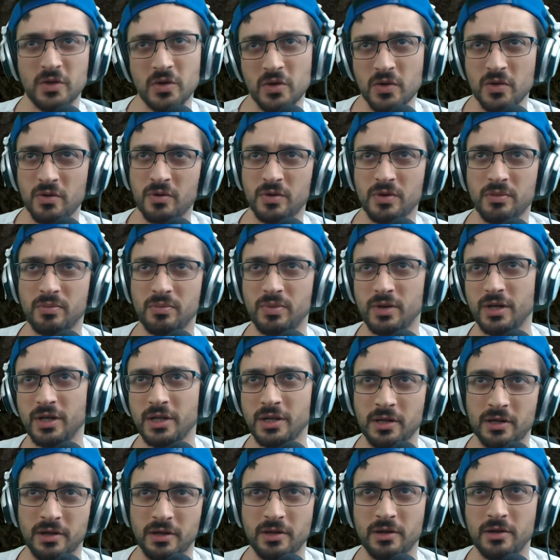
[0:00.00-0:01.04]
Oh, they're putting it
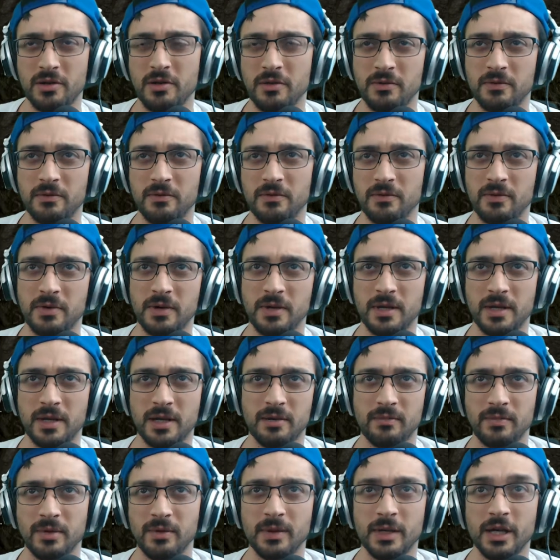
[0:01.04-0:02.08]
on a known fault line.
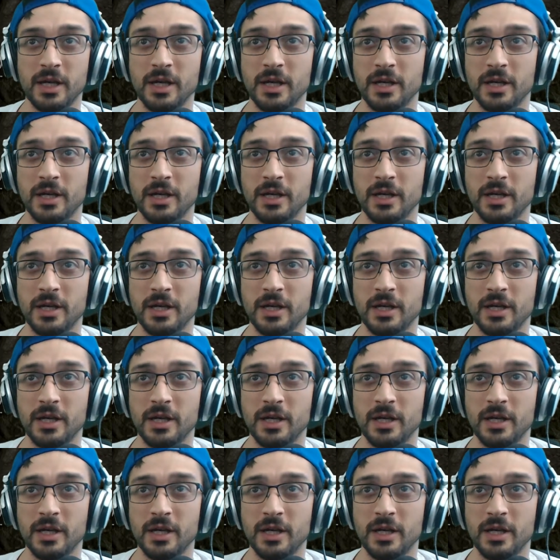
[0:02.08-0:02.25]
Blah, blah.